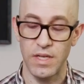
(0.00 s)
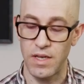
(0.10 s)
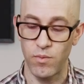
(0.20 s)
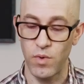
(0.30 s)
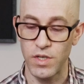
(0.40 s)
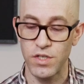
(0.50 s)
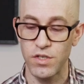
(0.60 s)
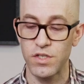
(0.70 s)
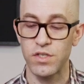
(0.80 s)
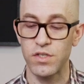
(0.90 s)
And once you
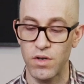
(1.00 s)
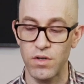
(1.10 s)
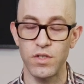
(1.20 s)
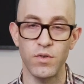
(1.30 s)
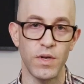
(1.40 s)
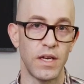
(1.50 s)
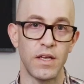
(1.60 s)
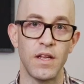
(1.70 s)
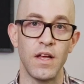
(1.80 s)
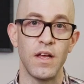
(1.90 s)
just start doing it,